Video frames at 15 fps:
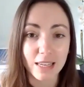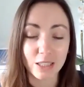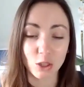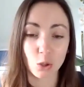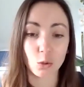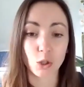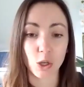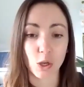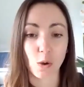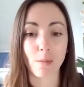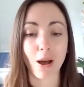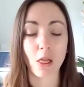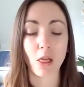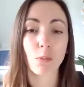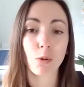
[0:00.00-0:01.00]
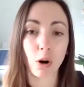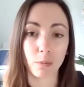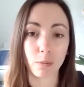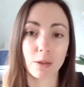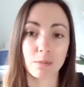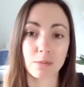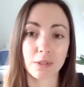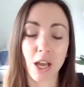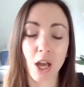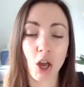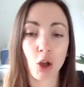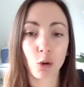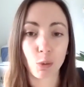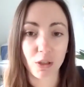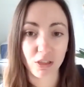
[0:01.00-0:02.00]
here to talk to you about the problems
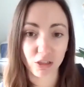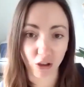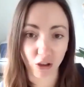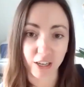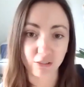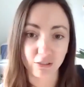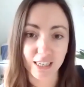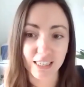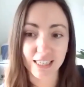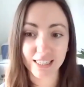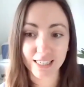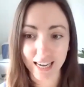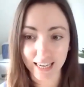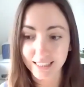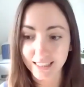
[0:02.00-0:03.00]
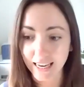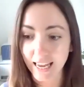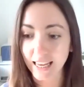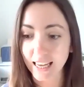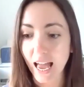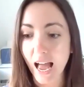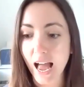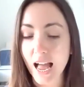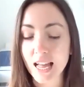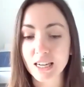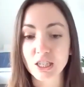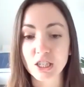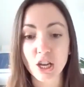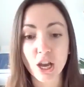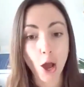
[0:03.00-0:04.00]
with thyroid testing.
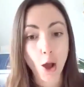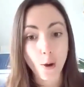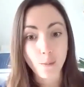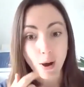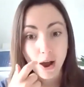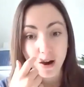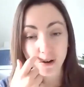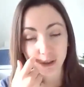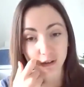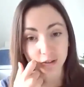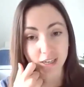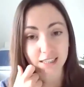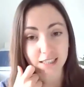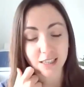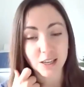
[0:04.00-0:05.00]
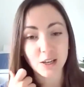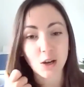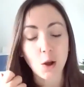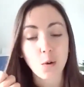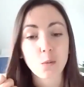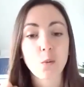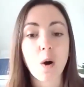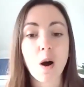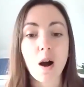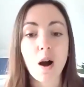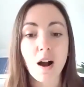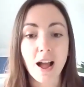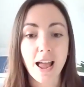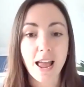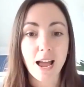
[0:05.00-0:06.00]
And part of the reason
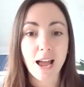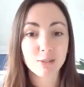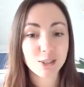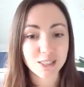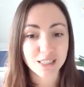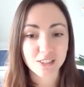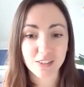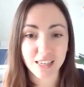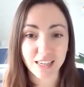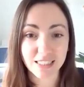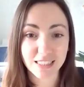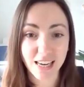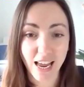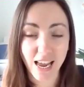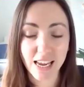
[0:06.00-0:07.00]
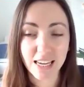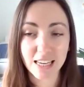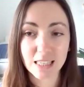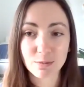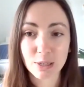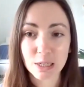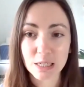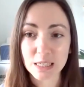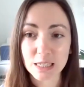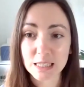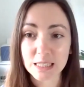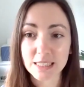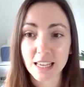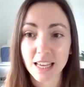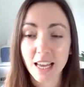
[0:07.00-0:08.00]
why I'm doing this video today is because
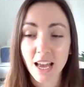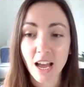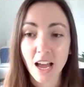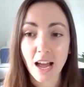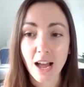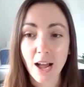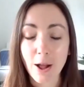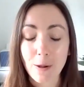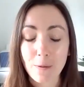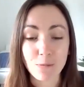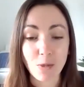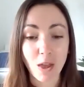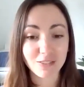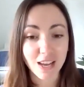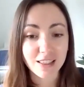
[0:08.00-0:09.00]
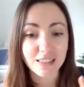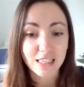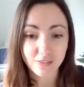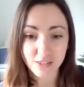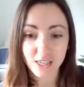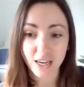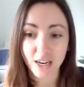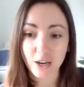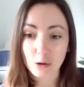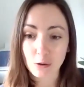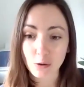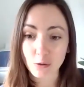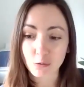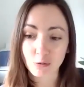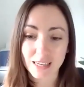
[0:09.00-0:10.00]
I've done this video
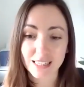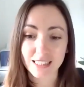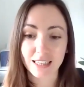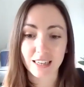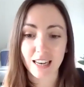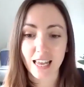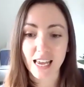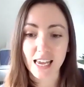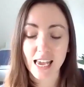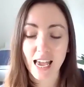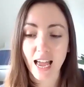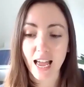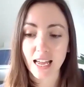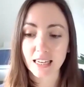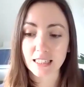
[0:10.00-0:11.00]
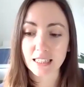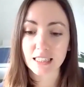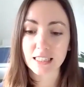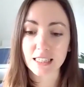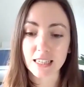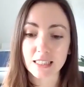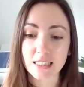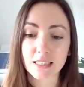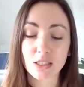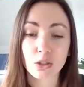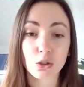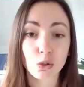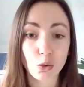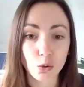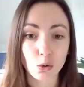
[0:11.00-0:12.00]
recently and it's
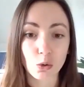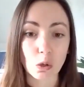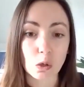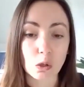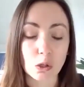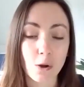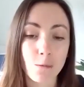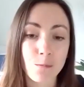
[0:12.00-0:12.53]
stored